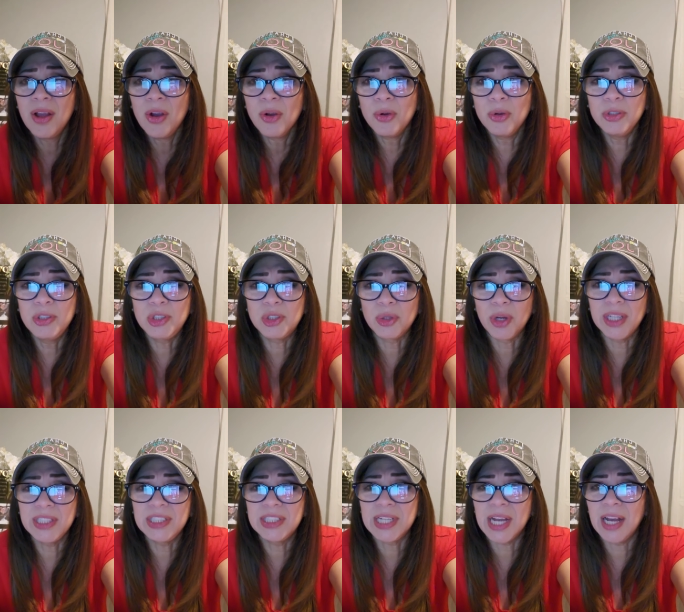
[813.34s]
who
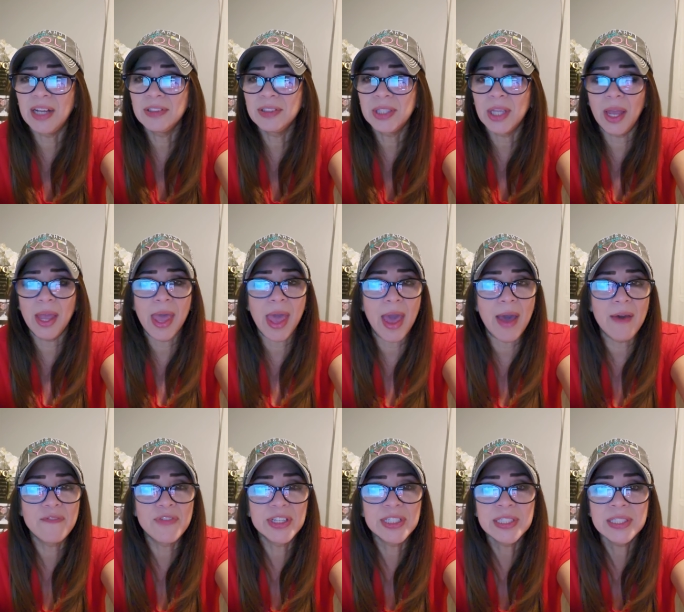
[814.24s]
stretched out the
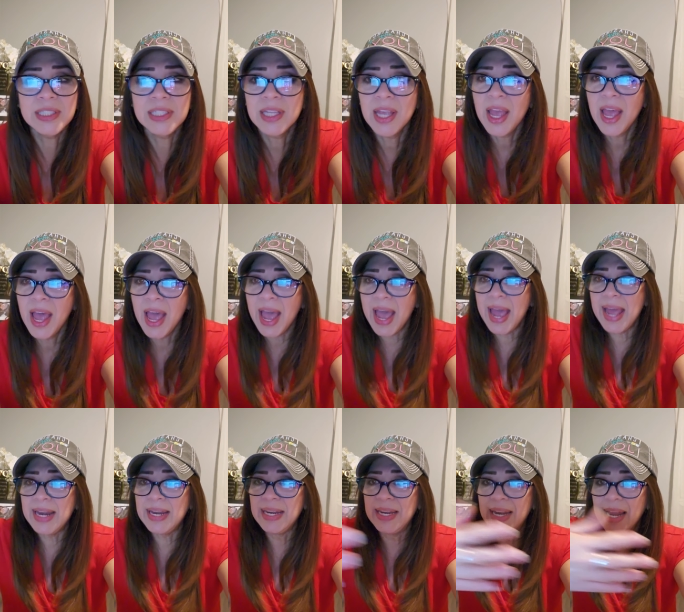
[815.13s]
heavens
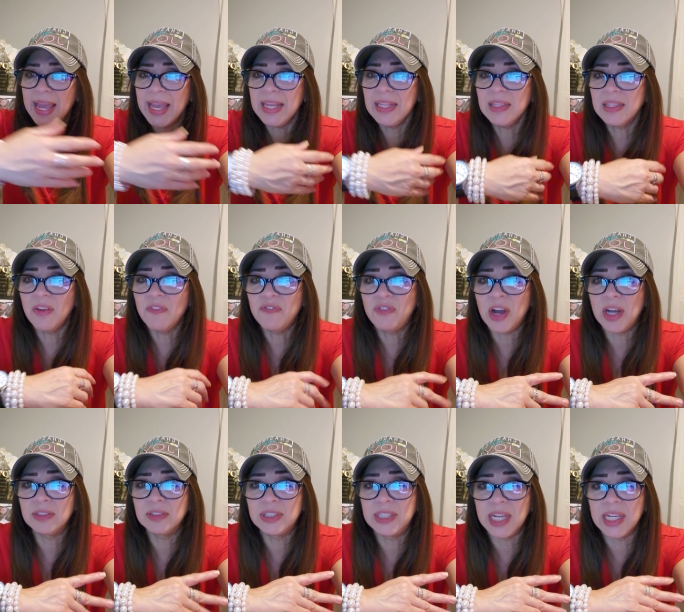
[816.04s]
and laid the
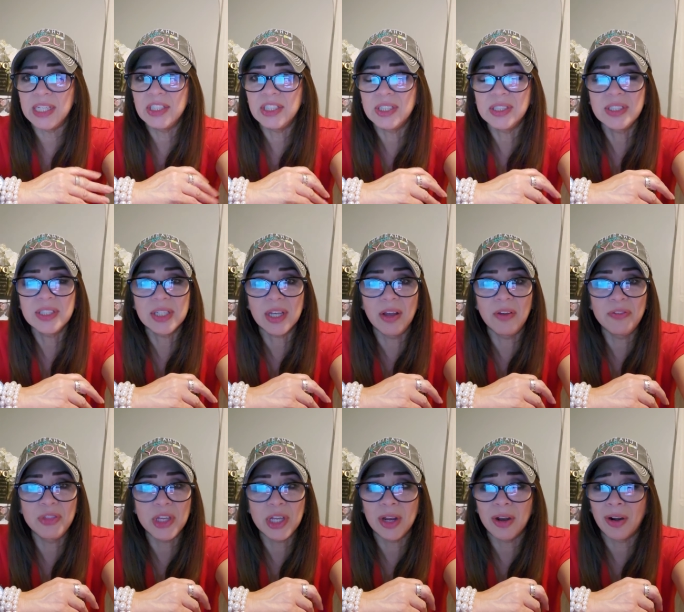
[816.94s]
foundations
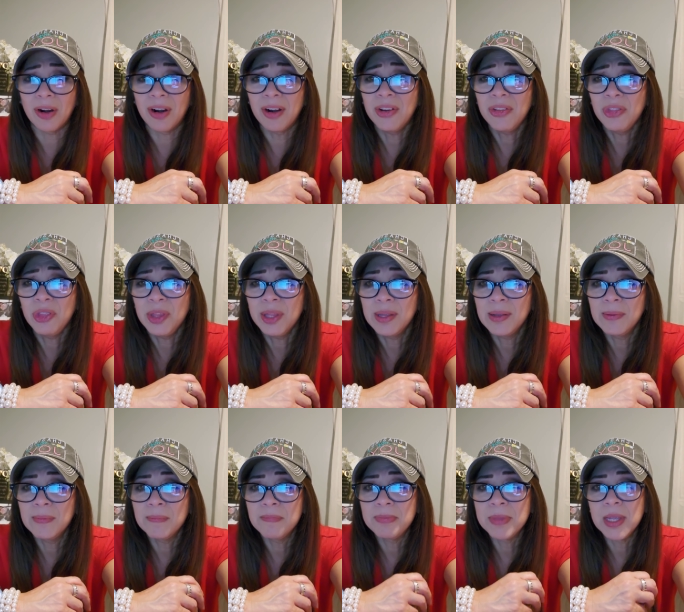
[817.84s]
of the earth
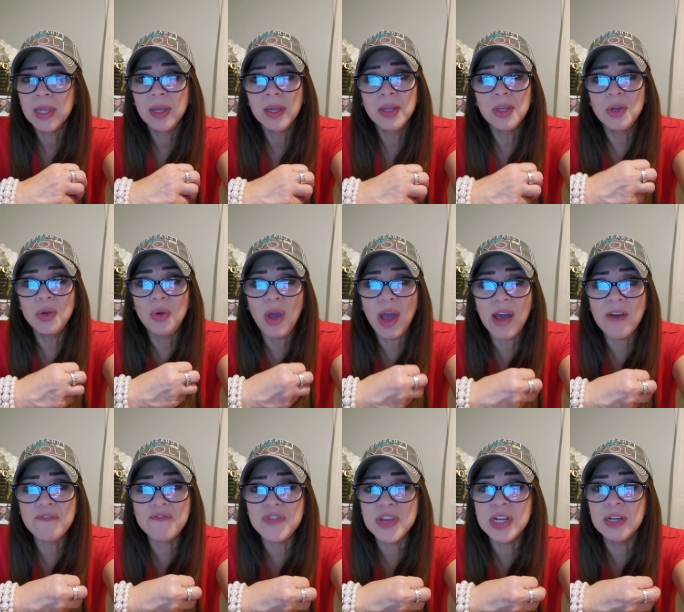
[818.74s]
you
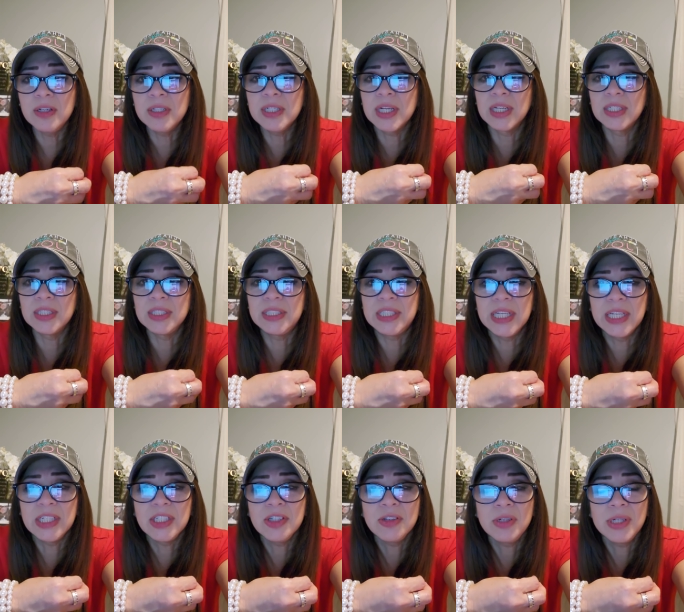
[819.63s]
have feared
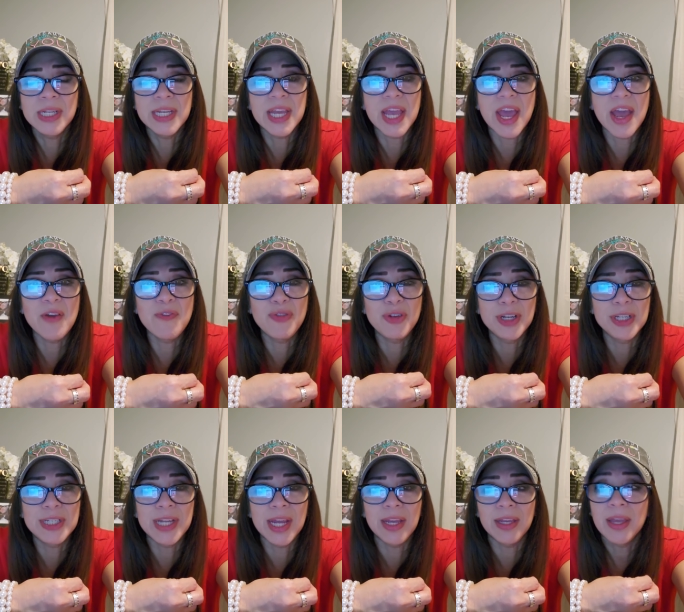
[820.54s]
continually every
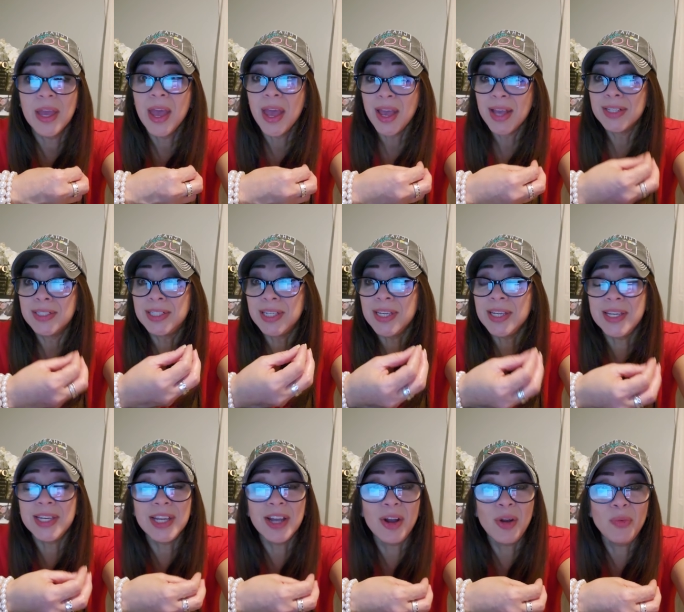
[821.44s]
day. See,
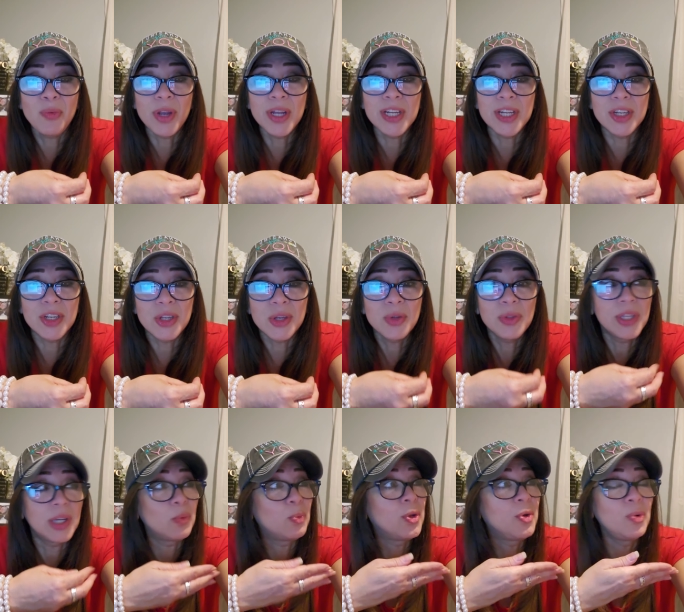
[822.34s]
he already knew
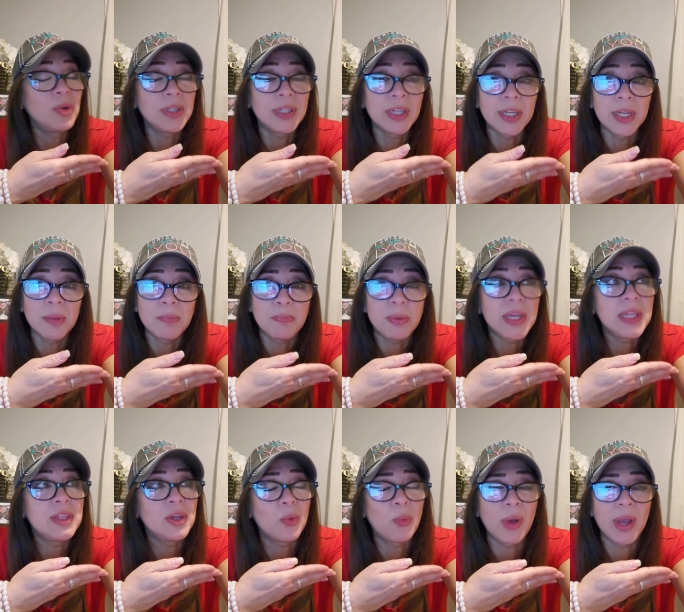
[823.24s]
that we were going to
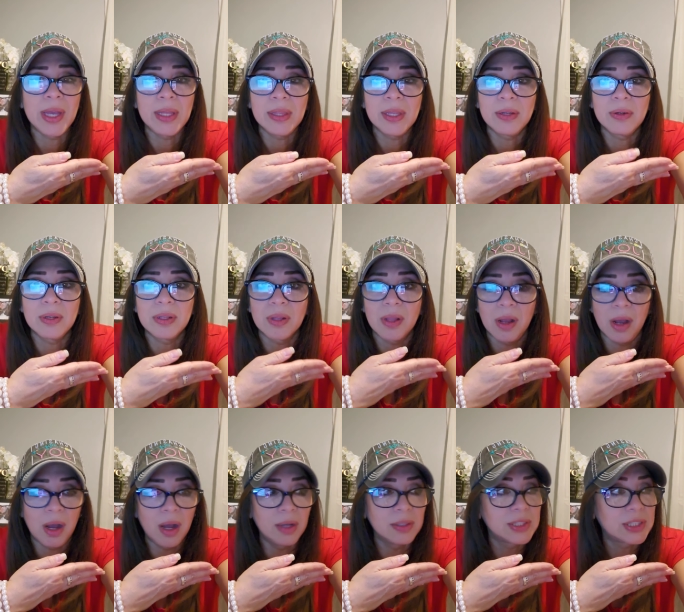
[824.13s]
be the way that
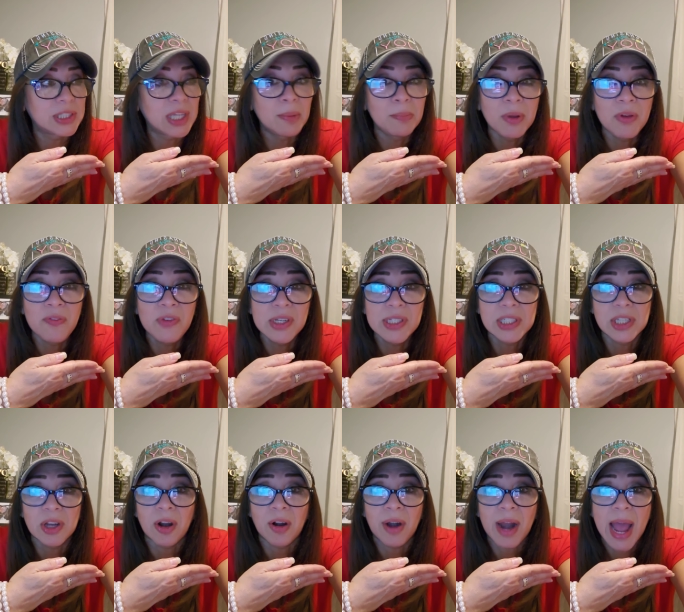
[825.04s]
uh, some of
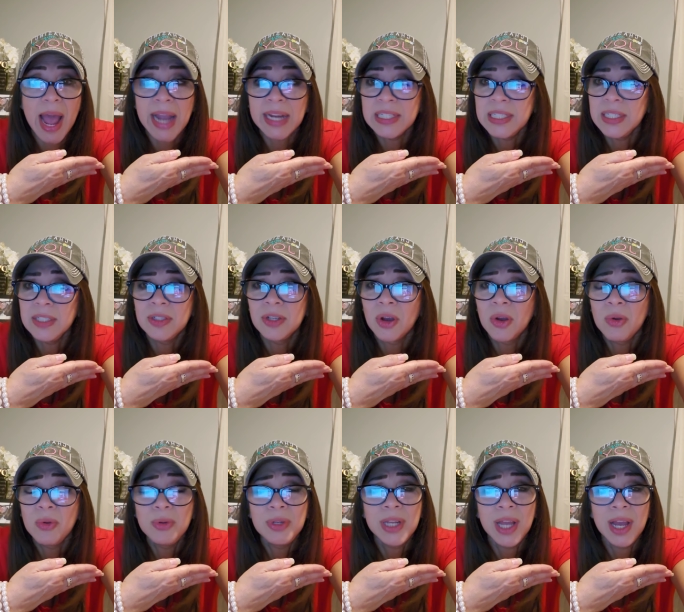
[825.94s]
us are acting.
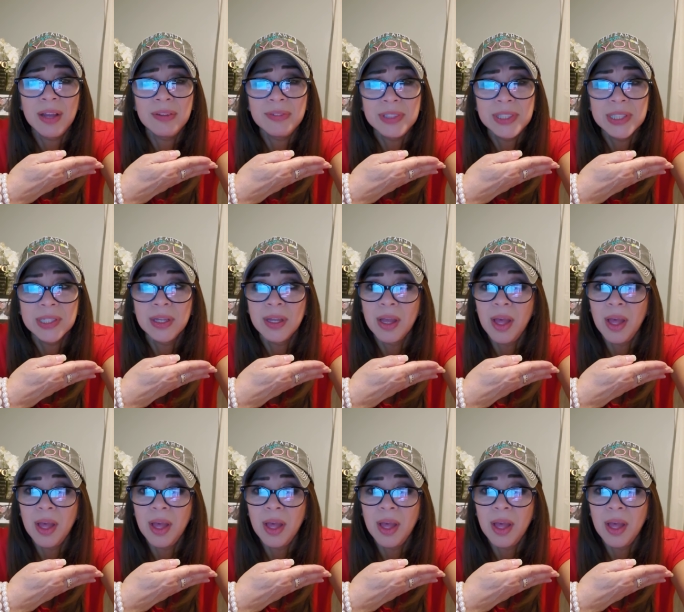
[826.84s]
No, loves.